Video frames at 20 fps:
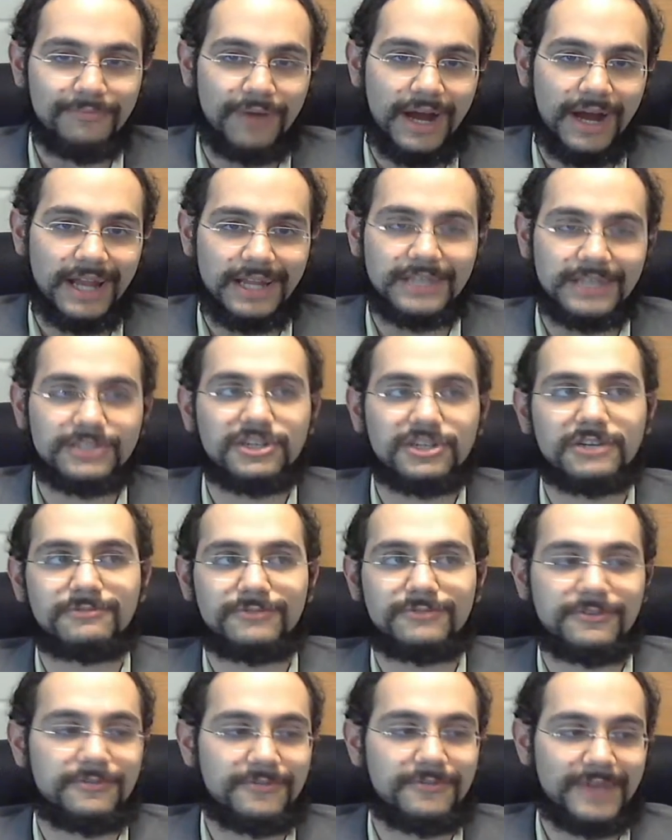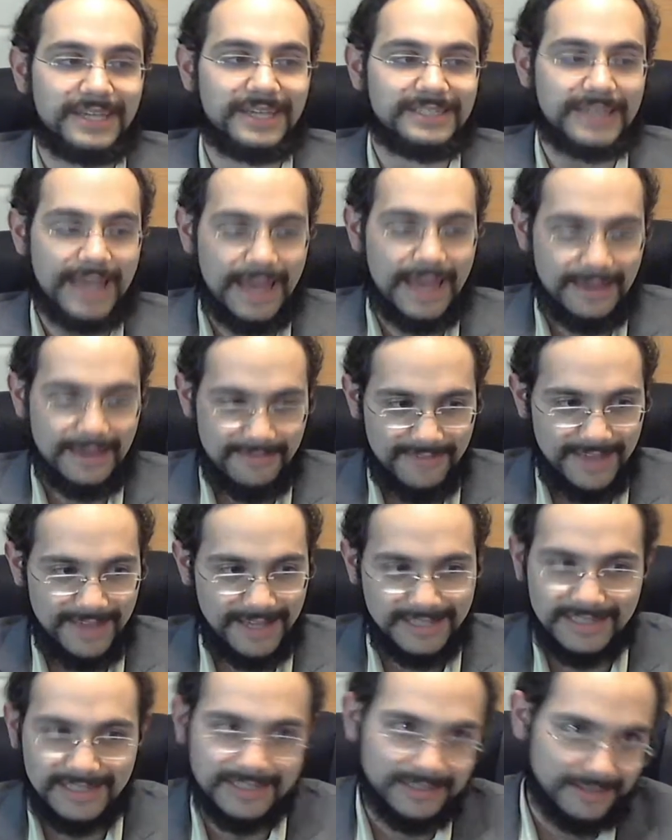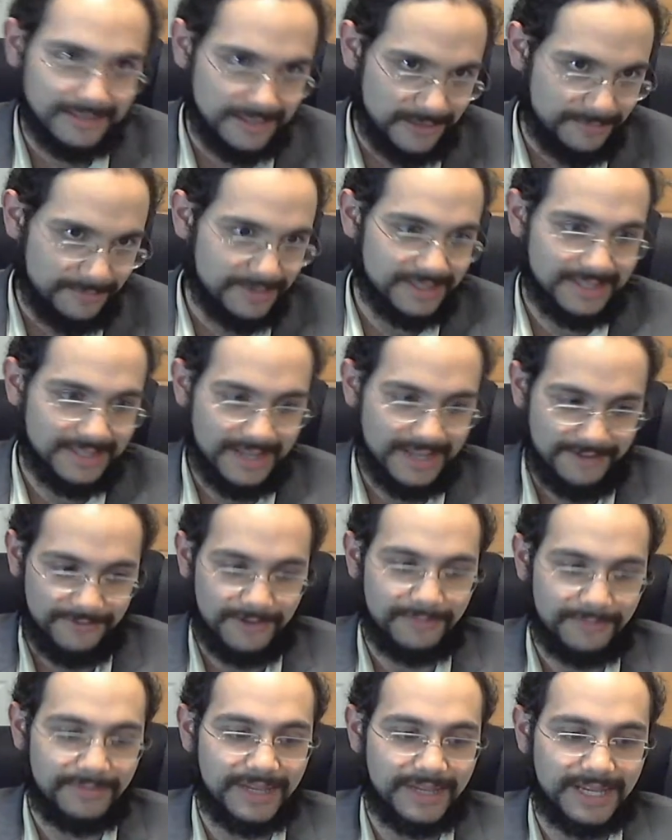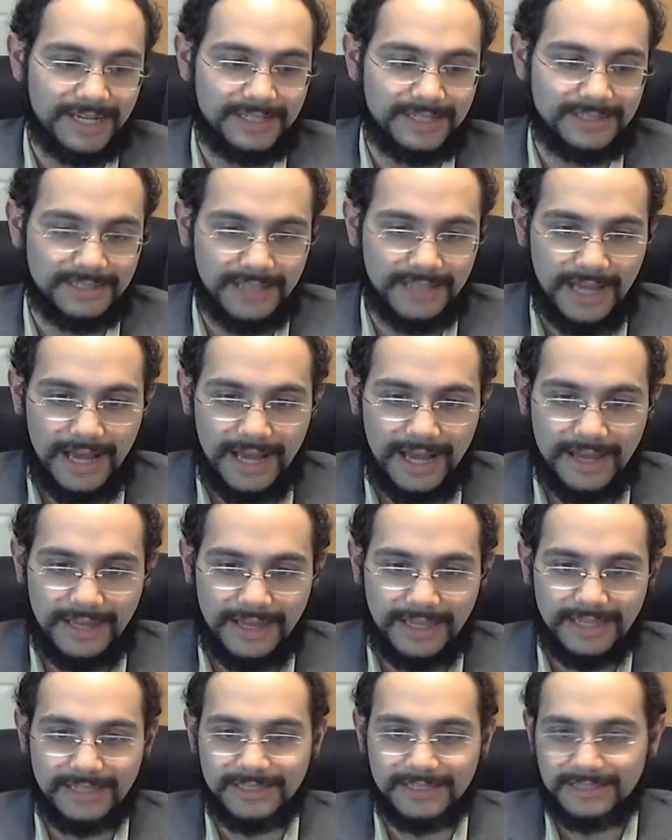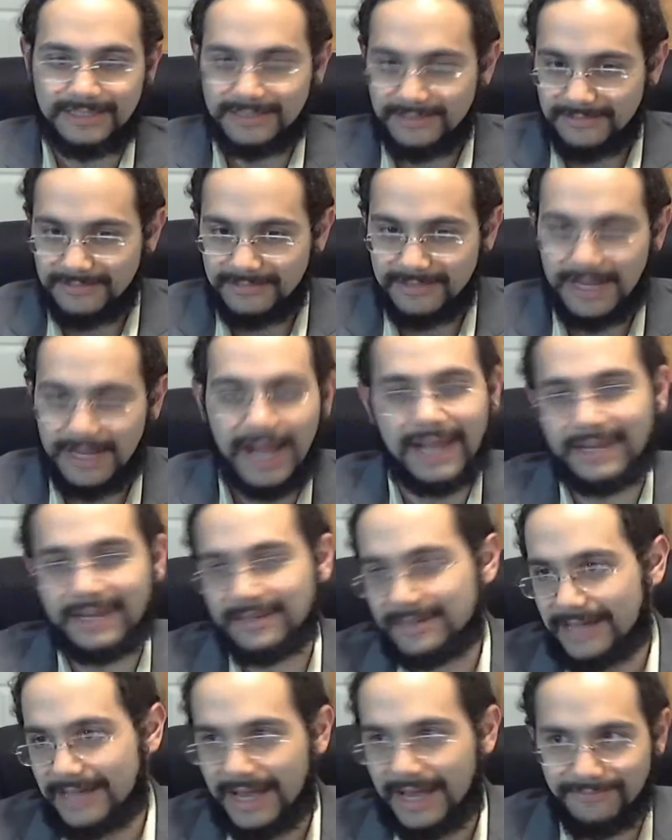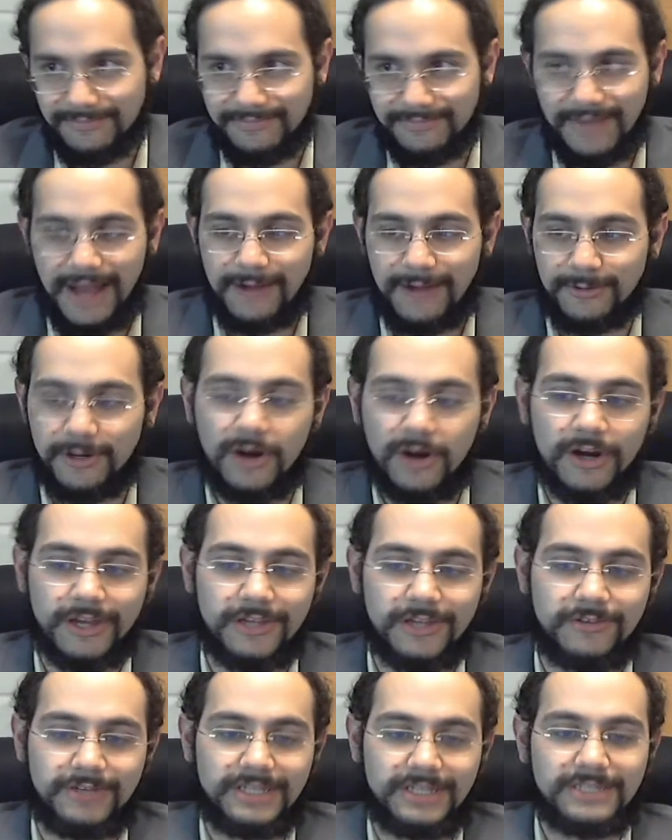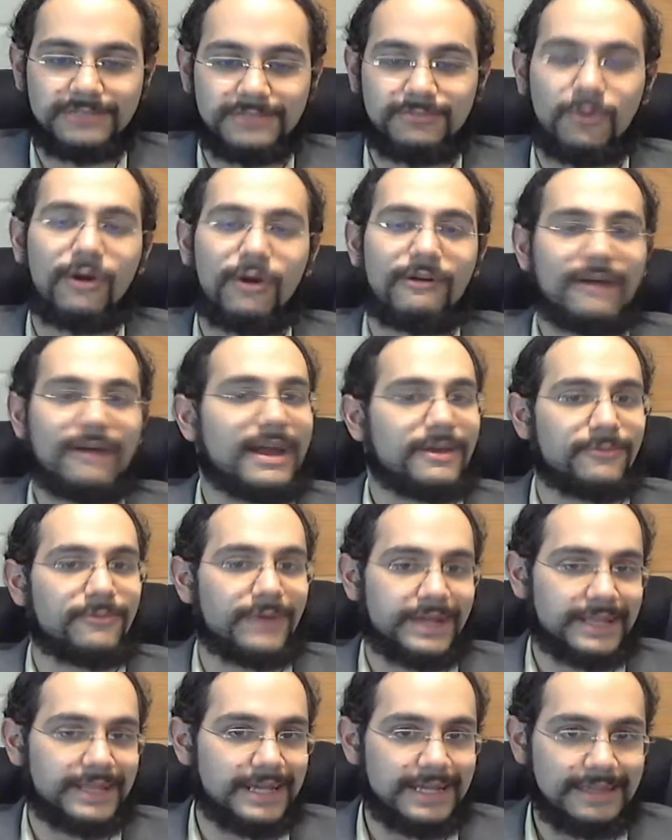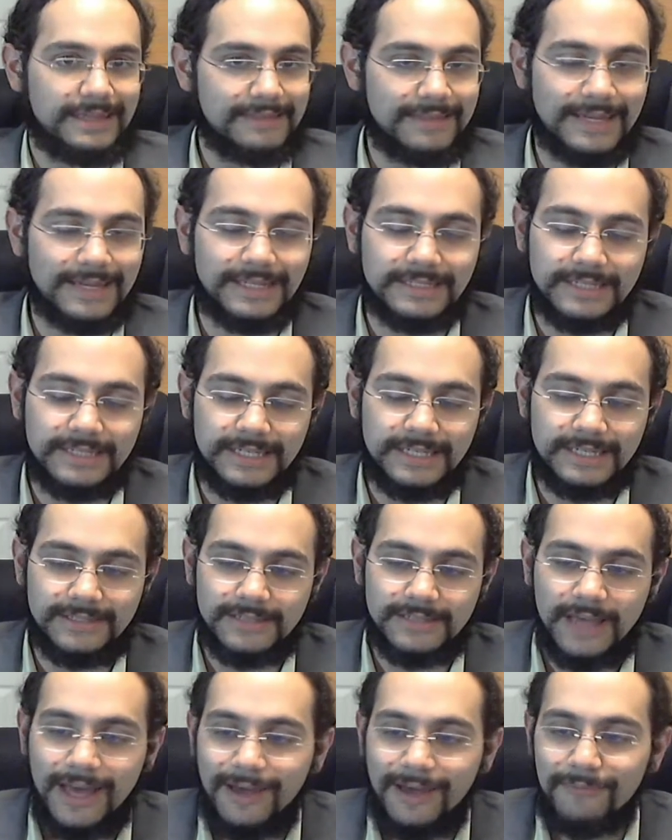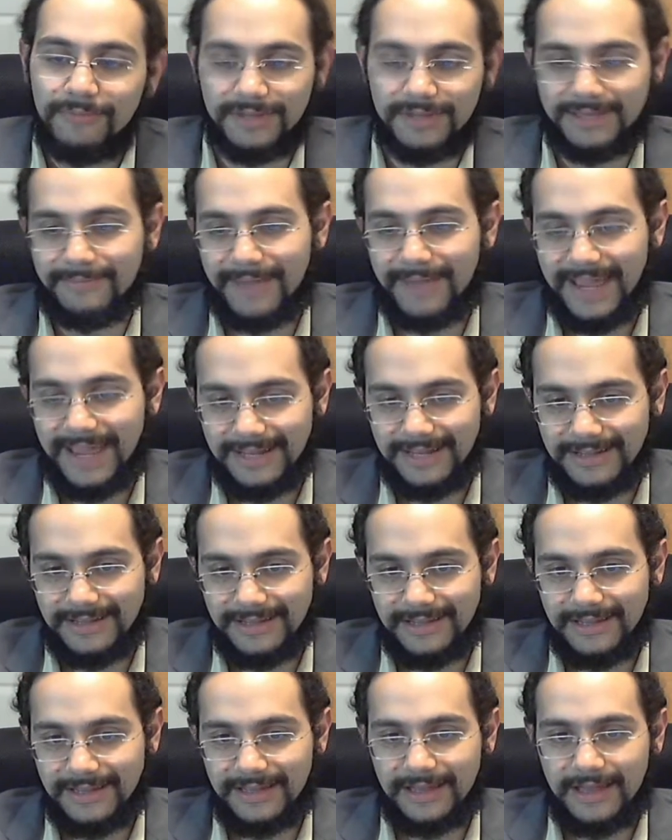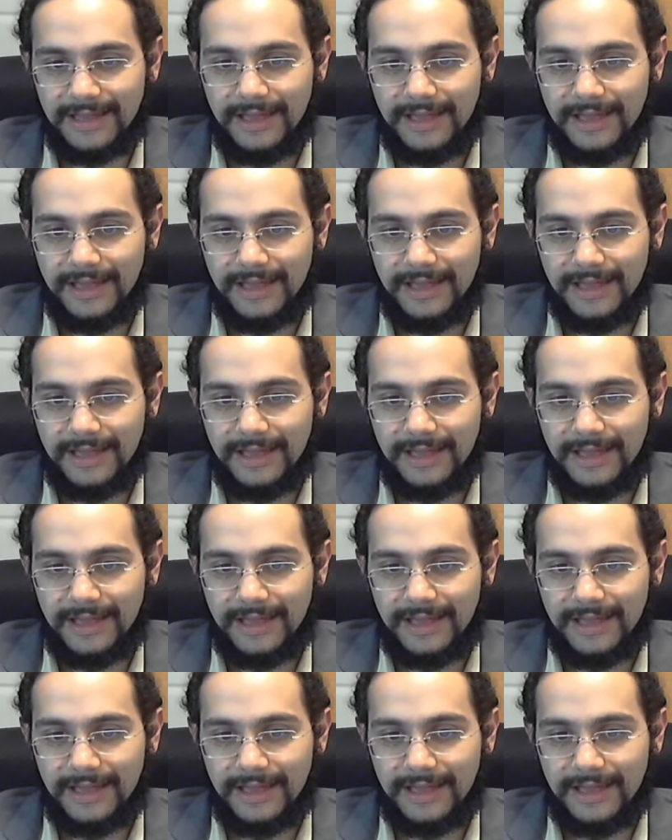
But in terms of Amazing Atheist, it's a little bit different, because he's kind of, I would argue he's more right-wing than he thinks he is, but the main